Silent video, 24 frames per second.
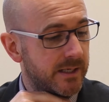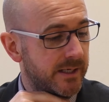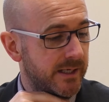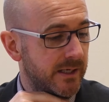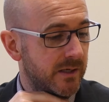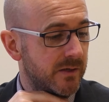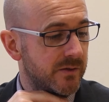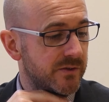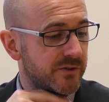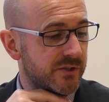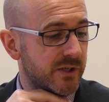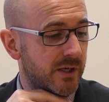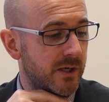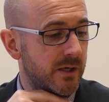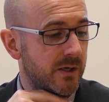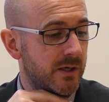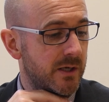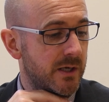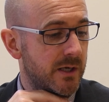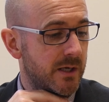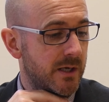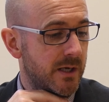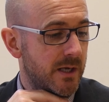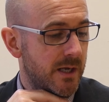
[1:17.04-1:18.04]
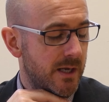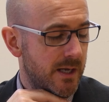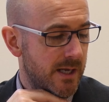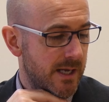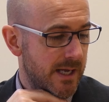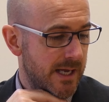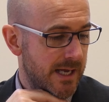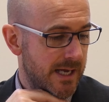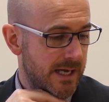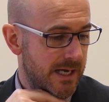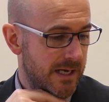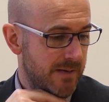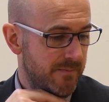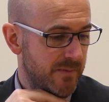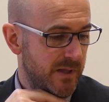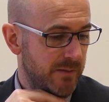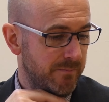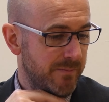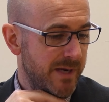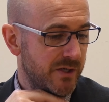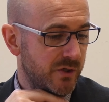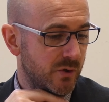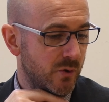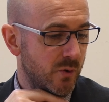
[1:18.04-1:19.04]
The answer,
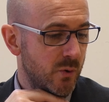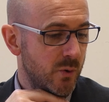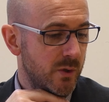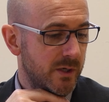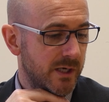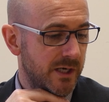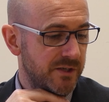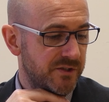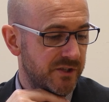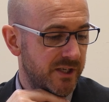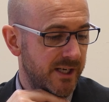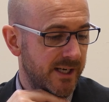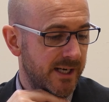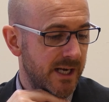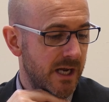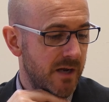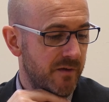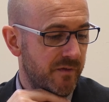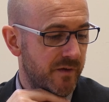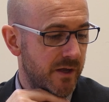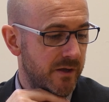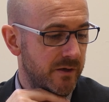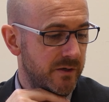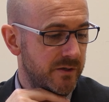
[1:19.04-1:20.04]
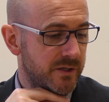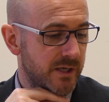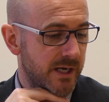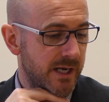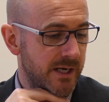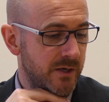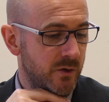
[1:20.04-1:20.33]
metal goes to the cathode